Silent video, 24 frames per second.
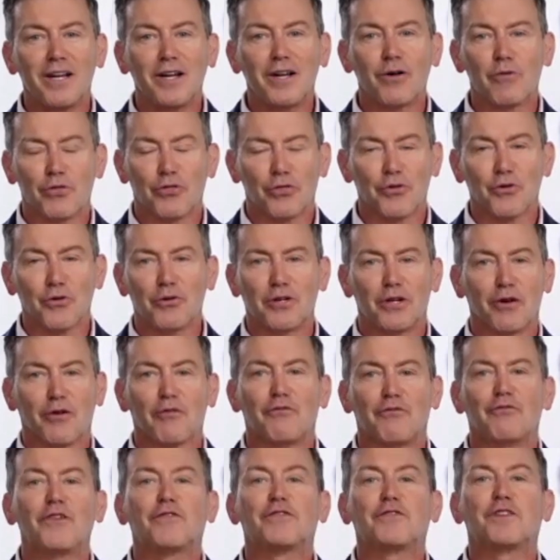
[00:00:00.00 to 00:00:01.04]
30 or
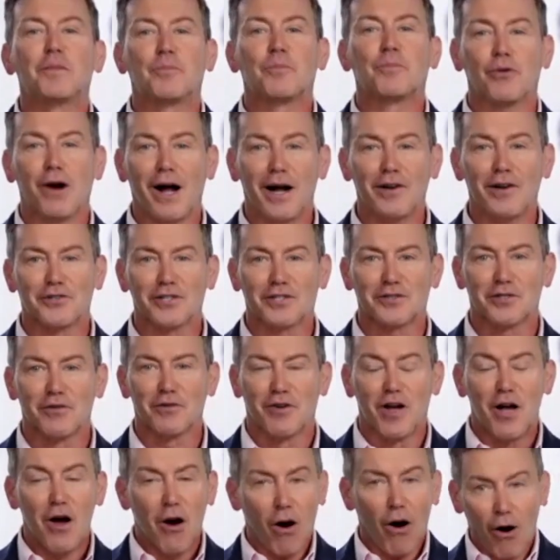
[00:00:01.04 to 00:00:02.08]
50 projects of
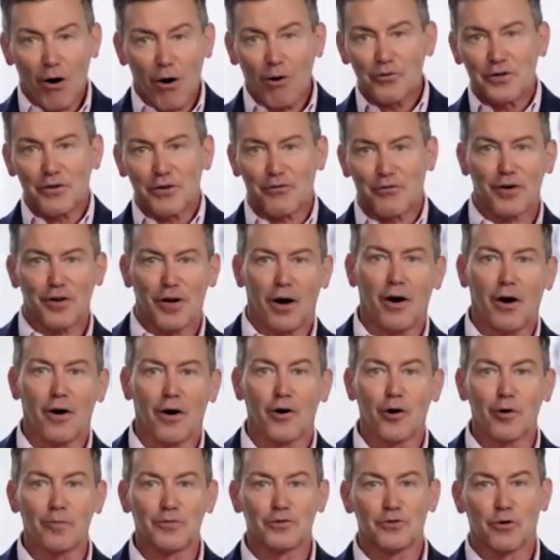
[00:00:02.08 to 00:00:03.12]
all different
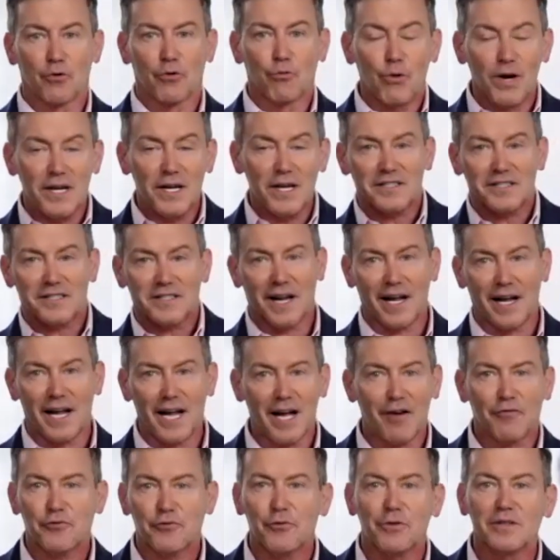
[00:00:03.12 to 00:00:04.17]
harms or waste that I
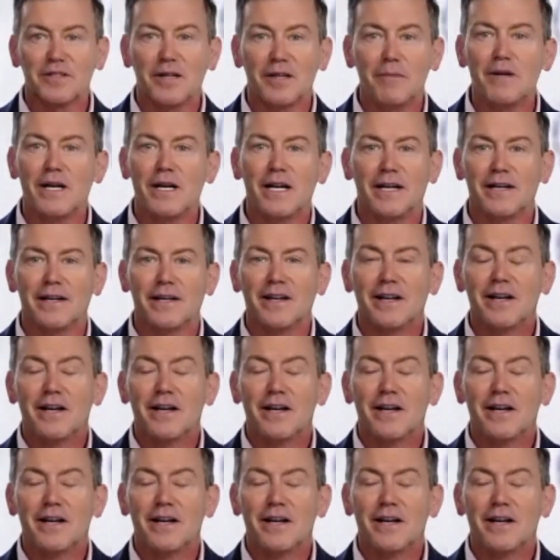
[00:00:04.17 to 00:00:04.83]
have to eliminate it.